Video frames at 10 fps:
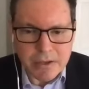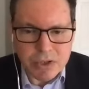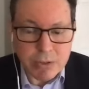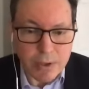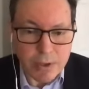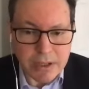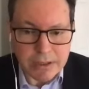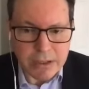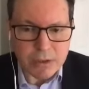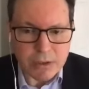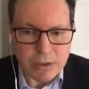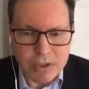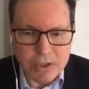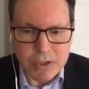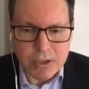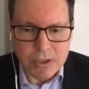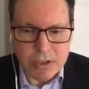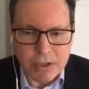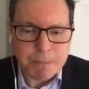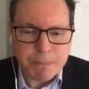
different legal systems.